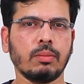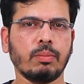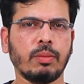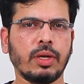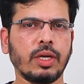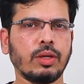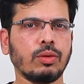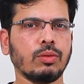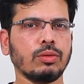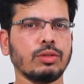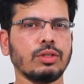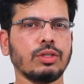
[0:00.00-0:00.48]

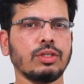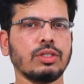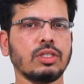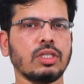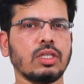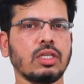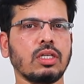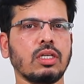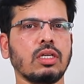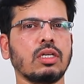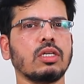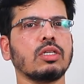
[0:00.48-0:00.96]

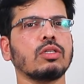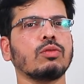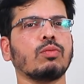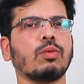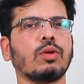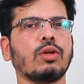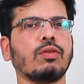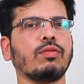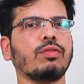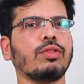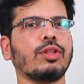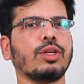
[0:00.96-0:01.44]
Microsurgery is
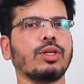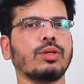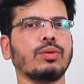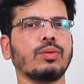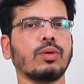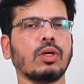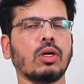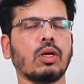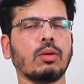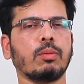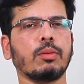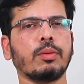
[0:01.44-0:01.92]
one of the
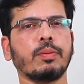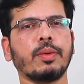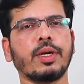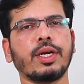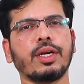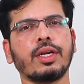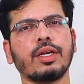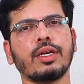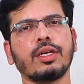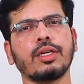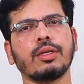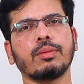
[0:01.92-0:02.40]
new
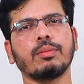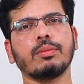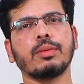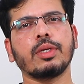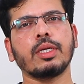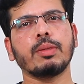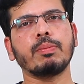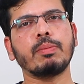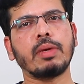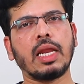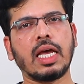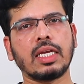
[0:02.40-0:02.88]
armamentarium
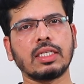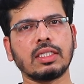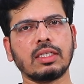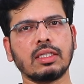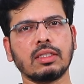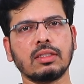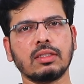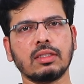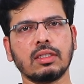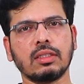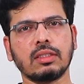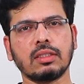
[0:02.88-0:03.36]
in
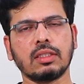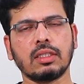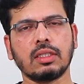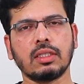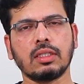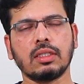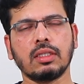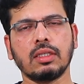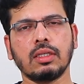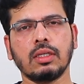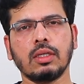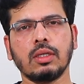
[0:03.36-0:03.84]
plastic
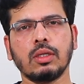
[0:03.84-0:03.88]
surgery.